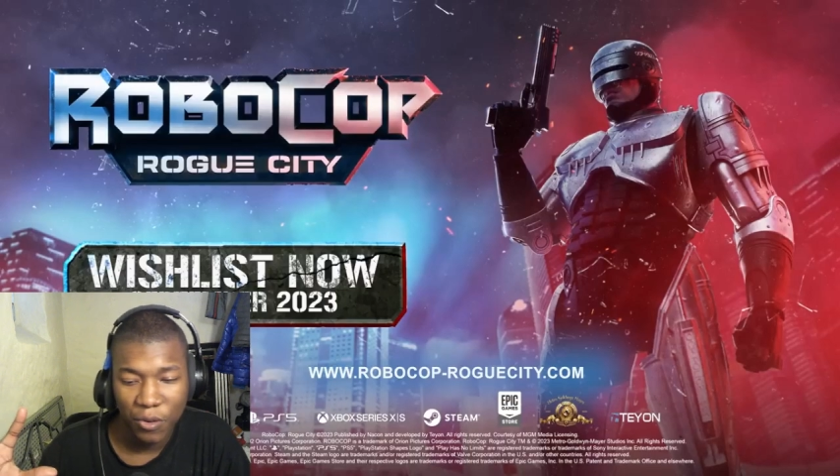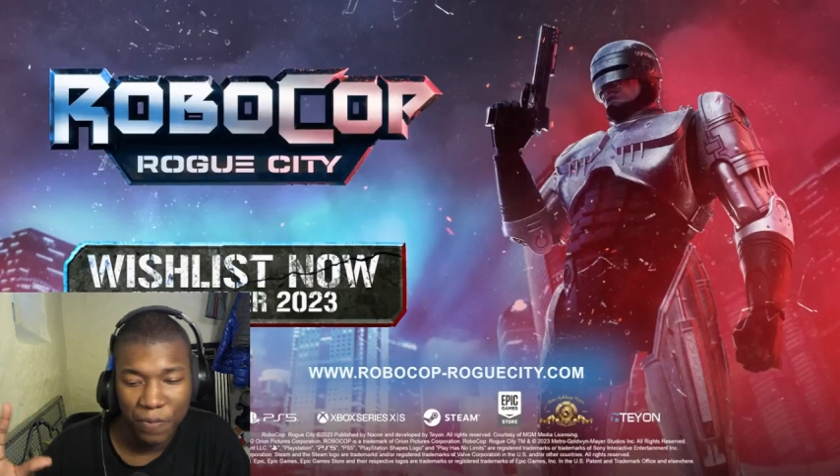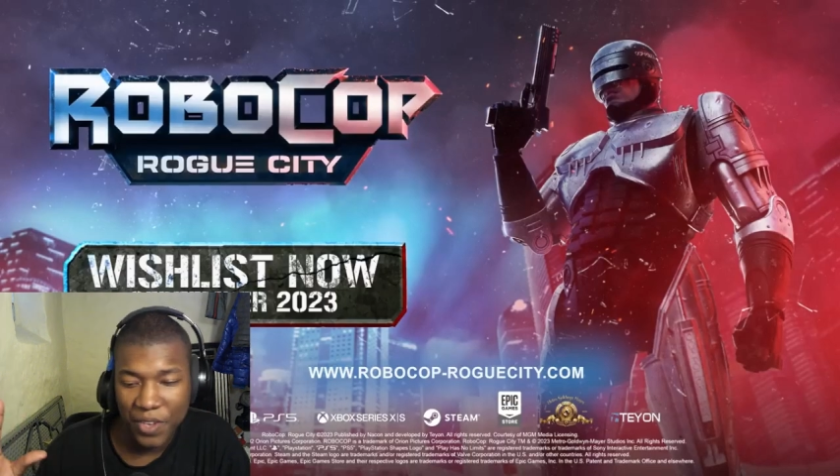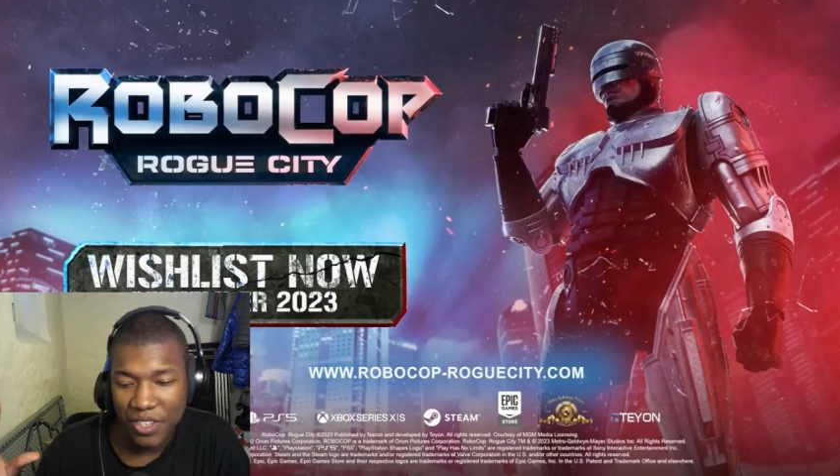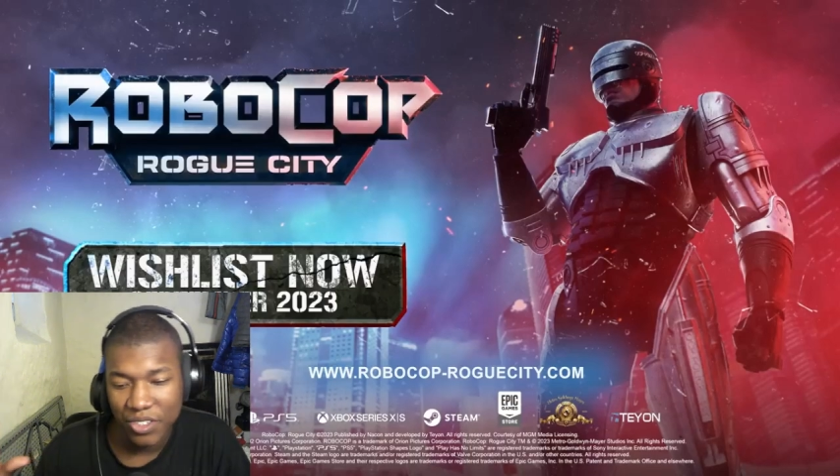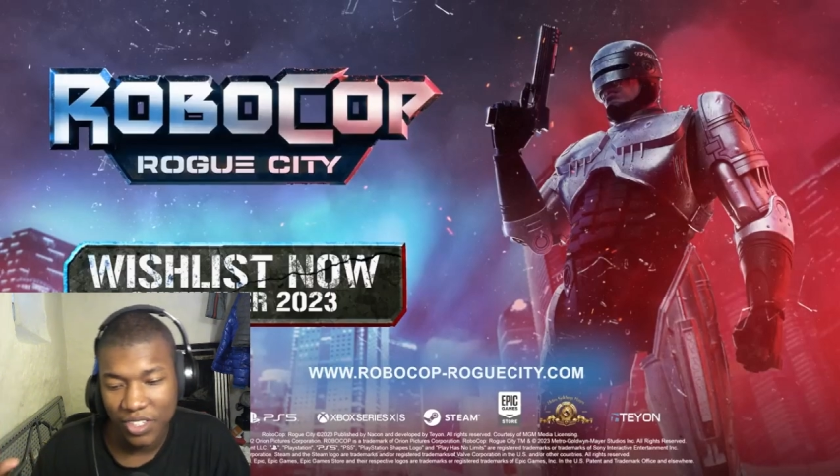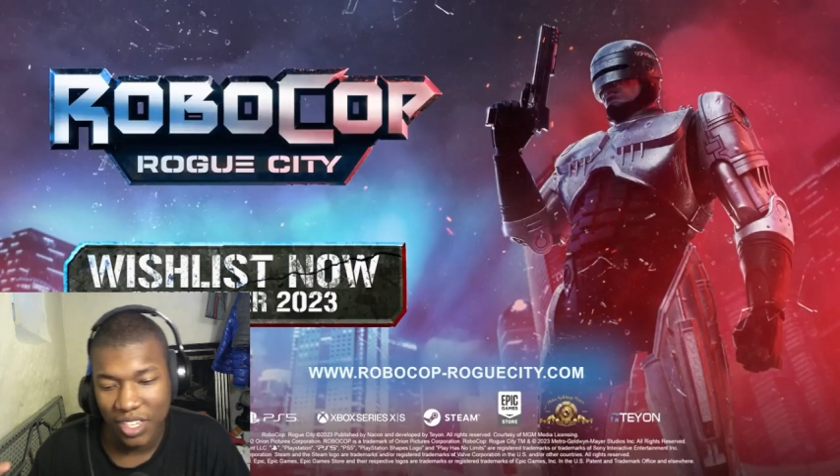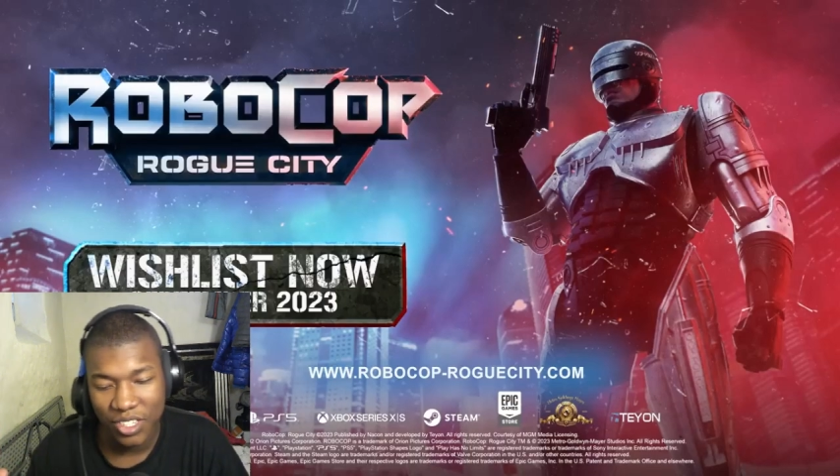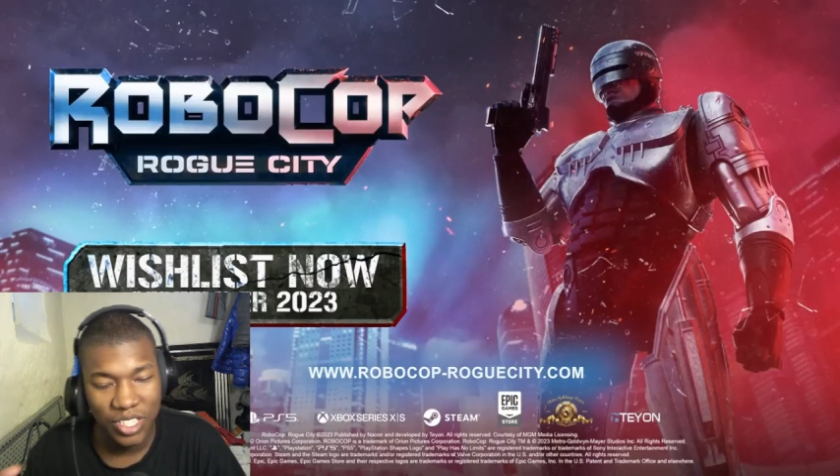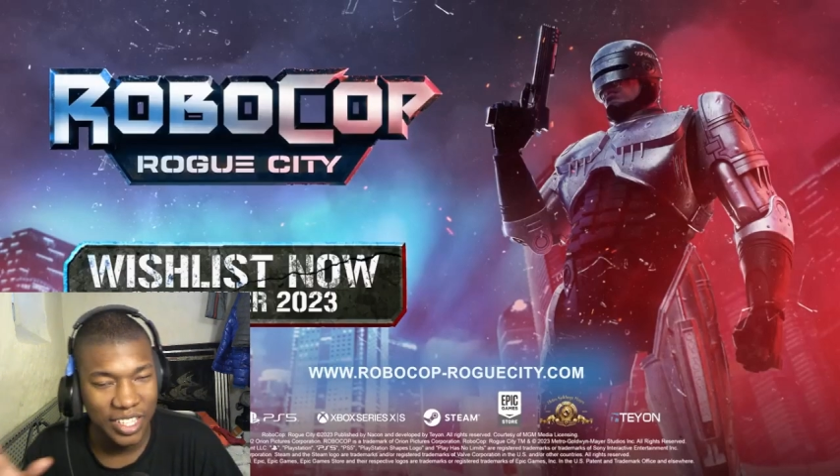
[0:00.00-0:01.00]
features,
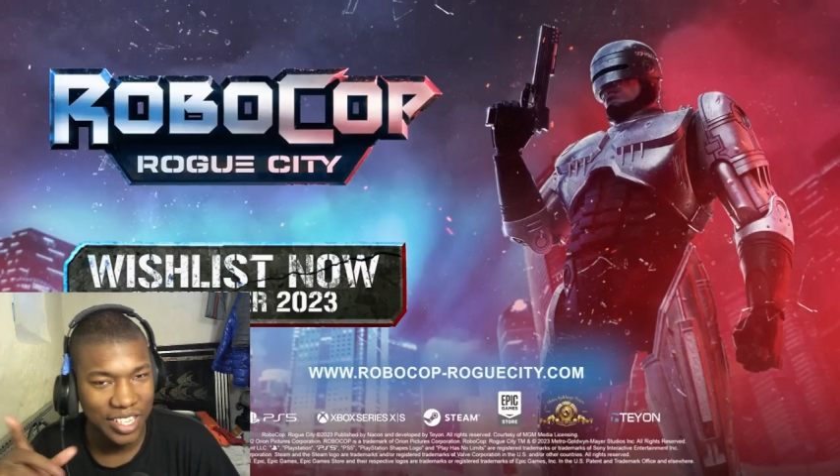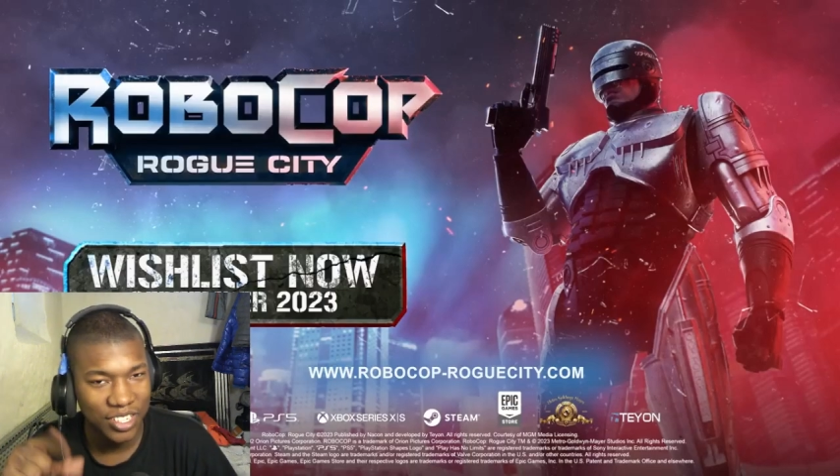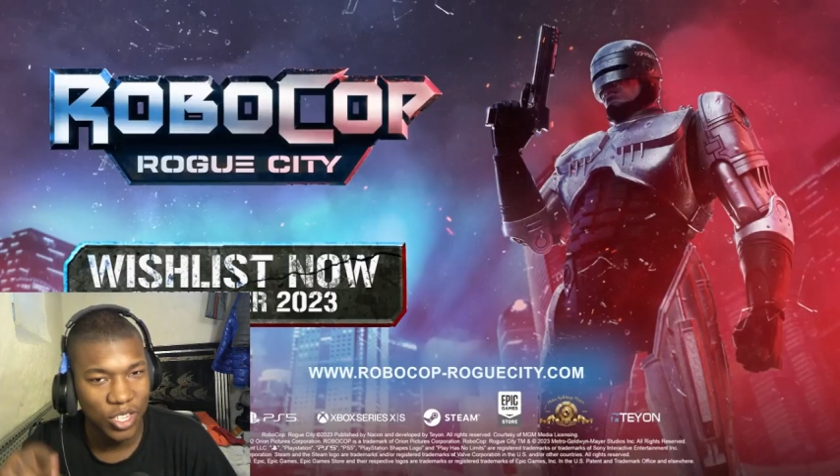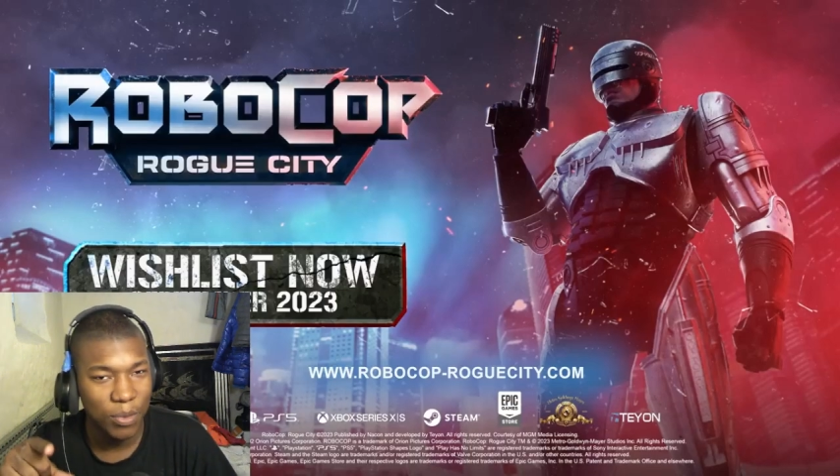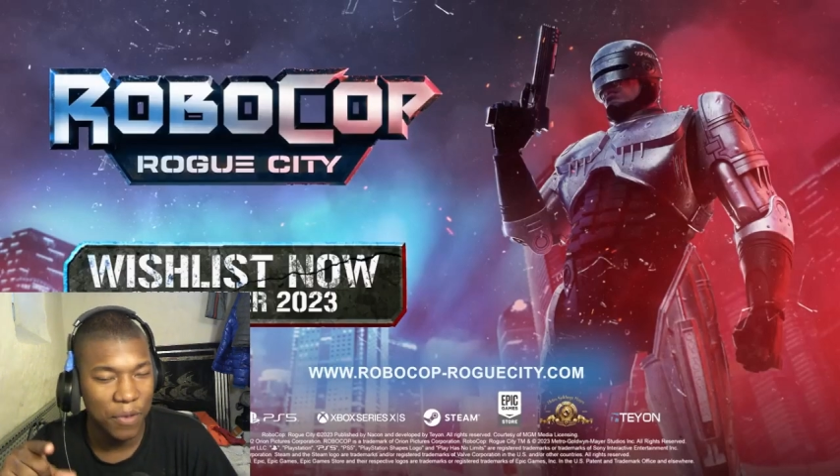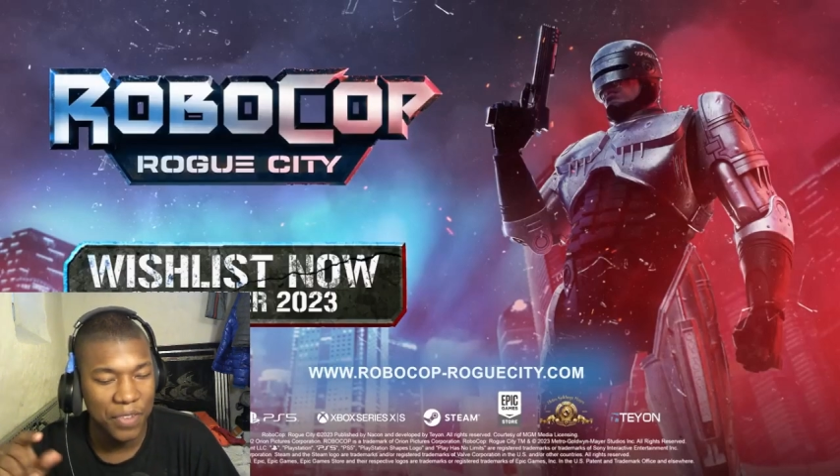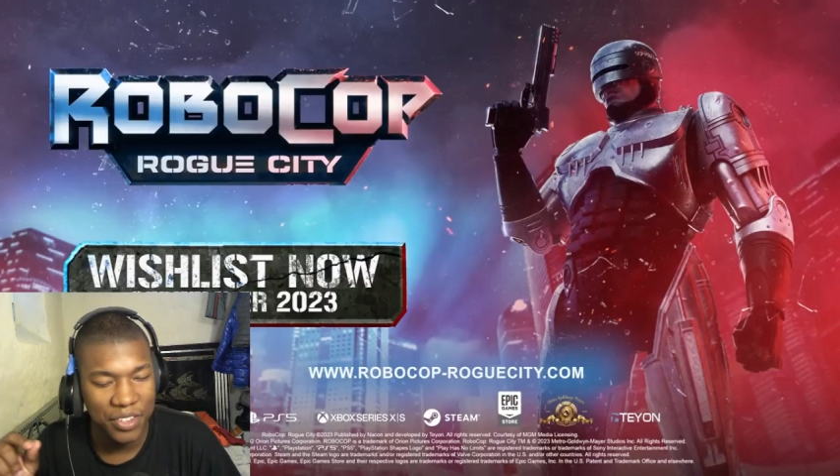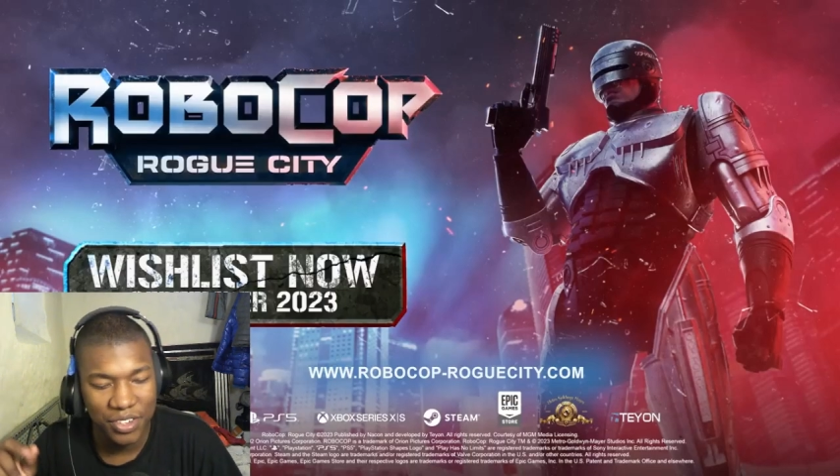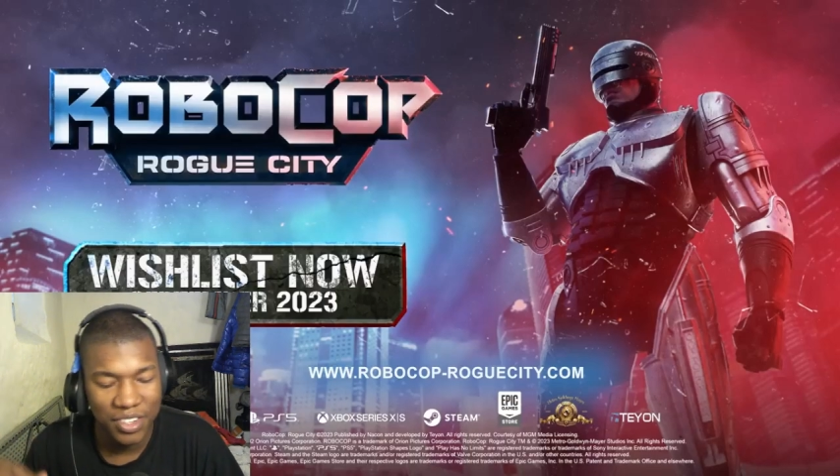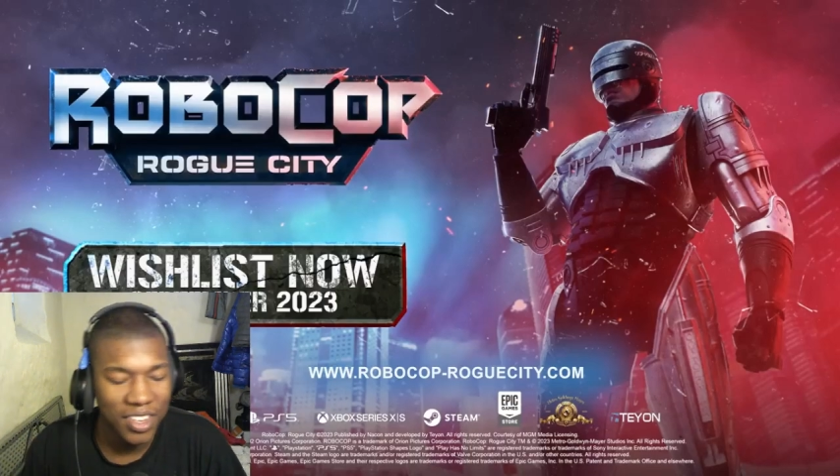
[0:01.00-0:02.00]
like that slow mo
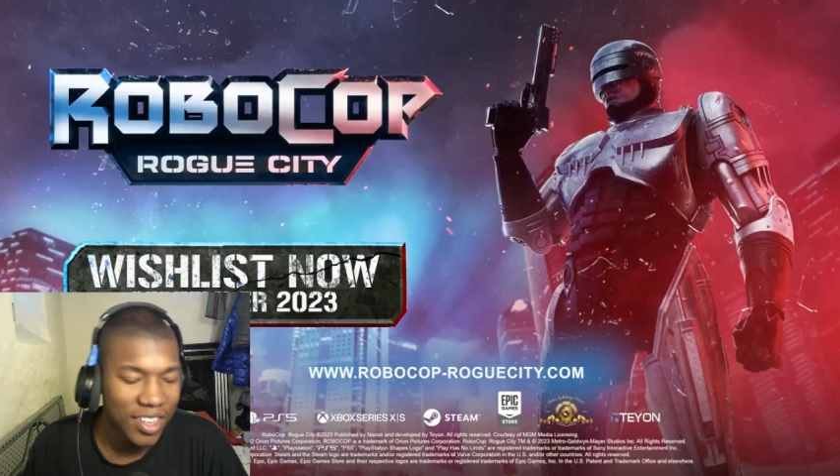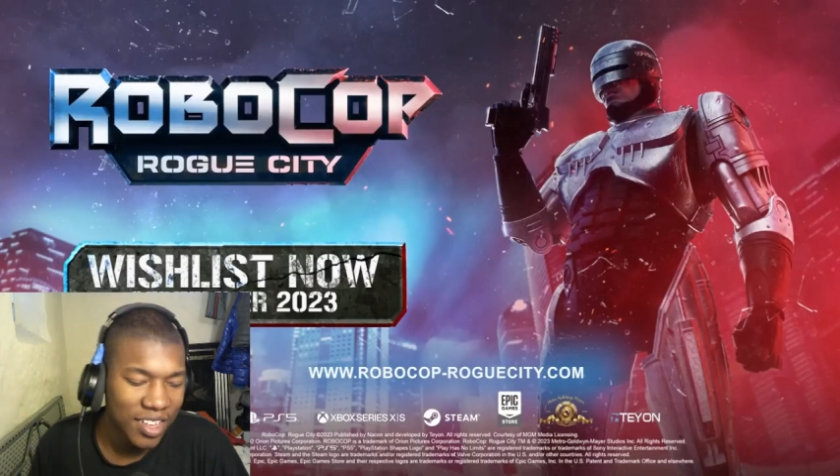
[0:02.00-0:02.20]
feature.